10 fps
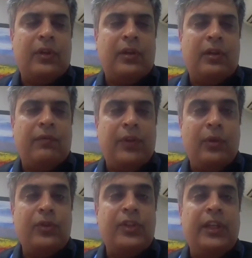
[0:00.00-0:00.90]
for
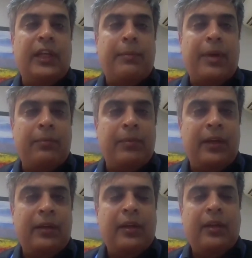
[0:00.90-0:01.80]
VOC
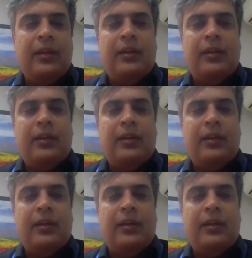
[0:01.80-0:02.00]
abatement,